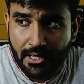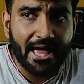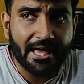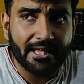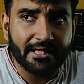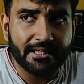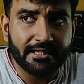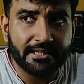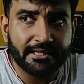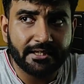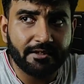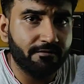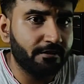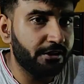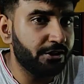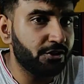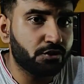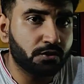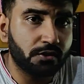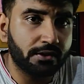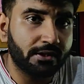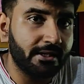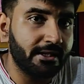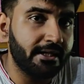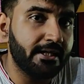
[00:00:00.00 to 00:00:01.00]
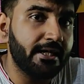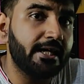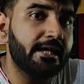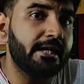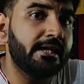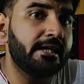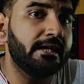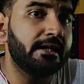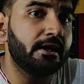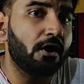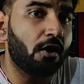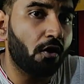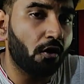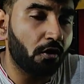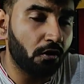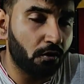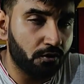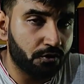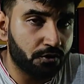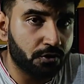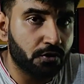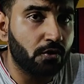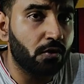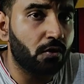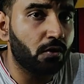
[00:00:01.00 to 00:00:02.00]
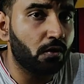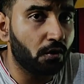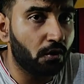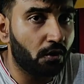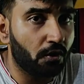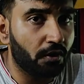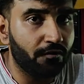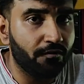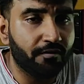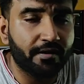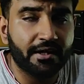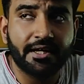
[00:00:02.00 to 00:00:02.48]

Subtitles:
and eventually it'll also go